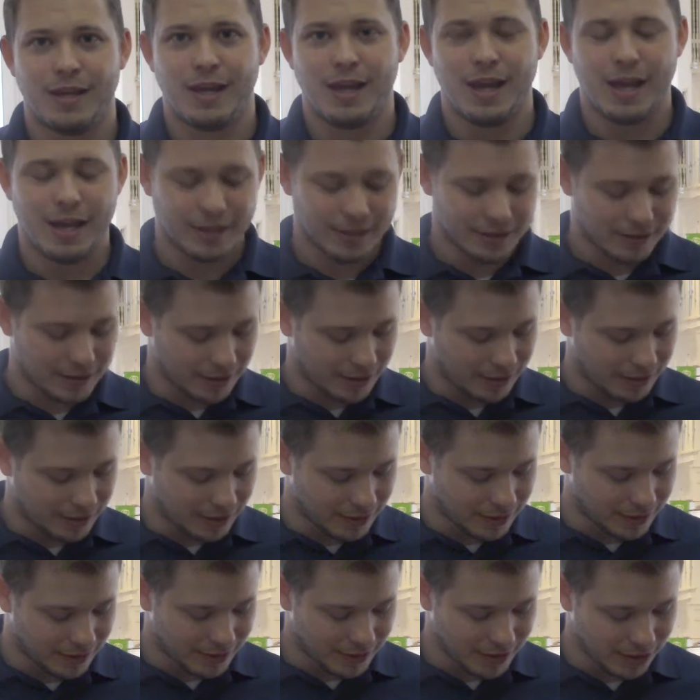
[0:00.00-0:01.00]
As
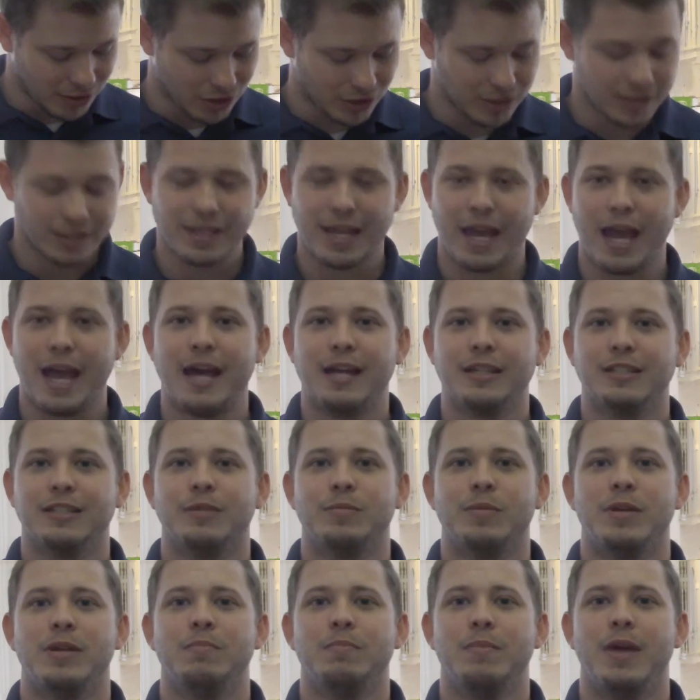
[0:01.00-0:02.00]
decisions had
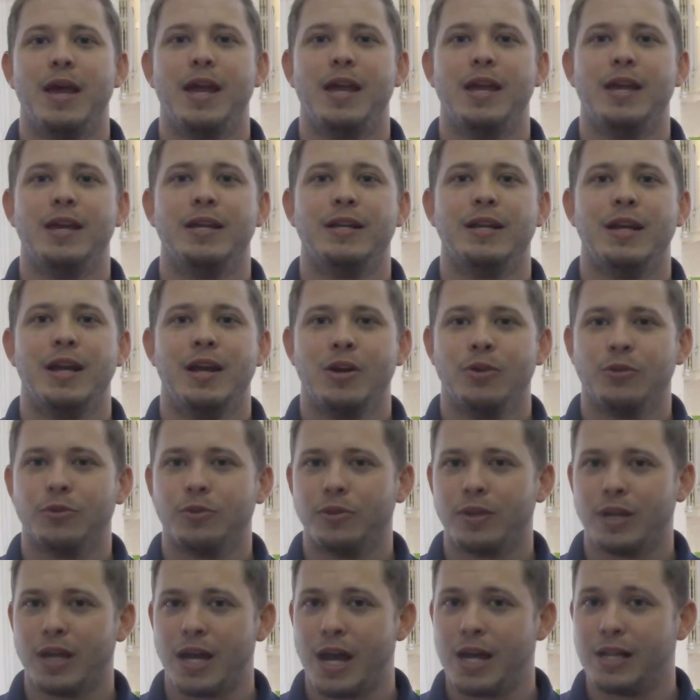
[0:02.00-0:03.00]
to be made
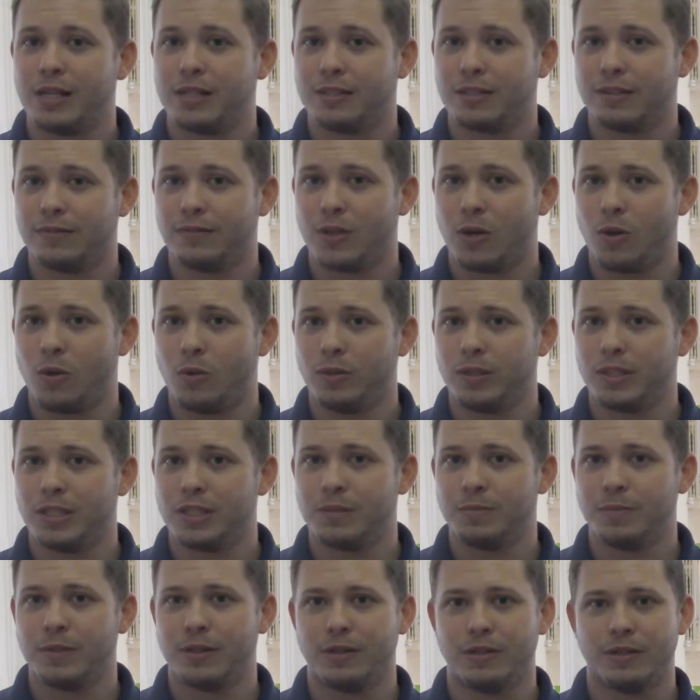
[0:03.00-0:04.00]
through the guidance of the Holy
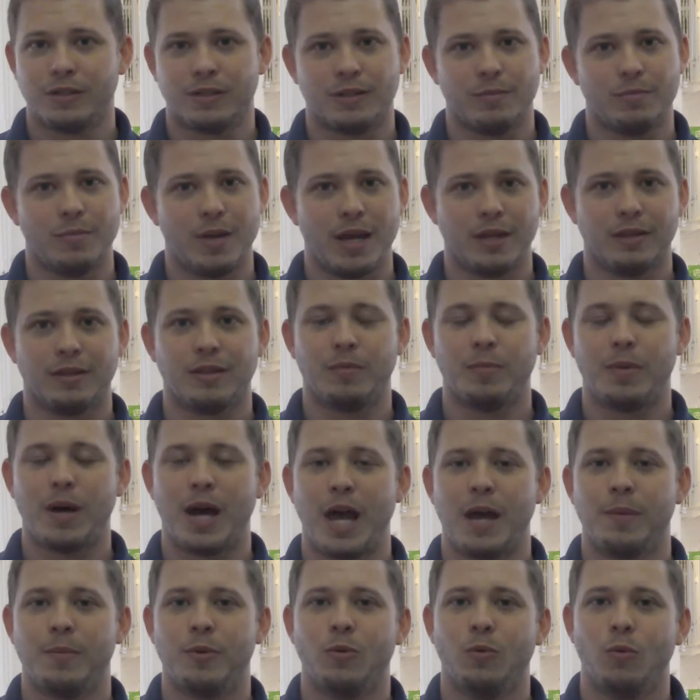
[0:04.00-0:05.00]
Spirit to make the
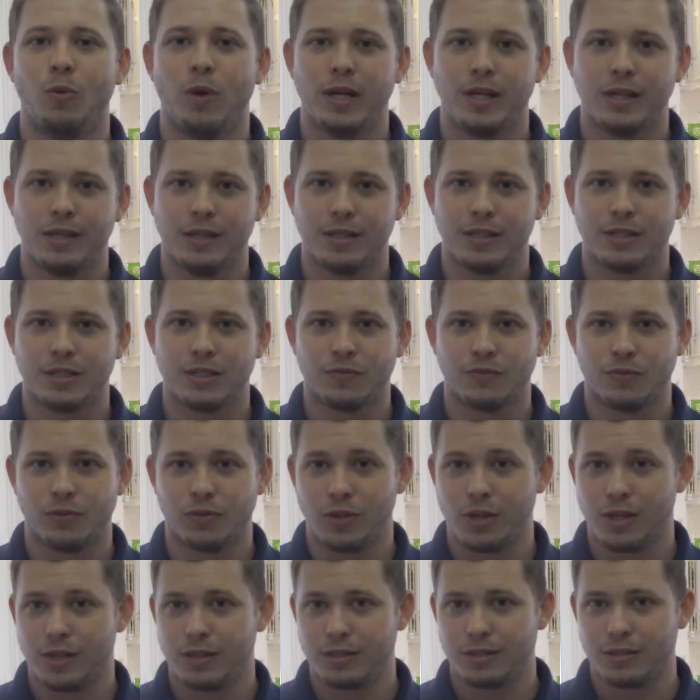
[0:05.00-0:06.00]
Bible what it is
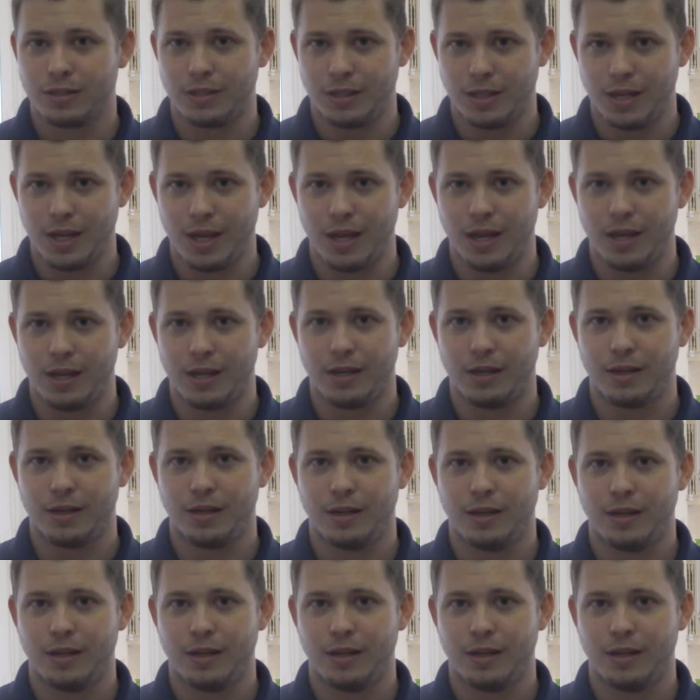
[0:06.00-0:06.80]
for us today,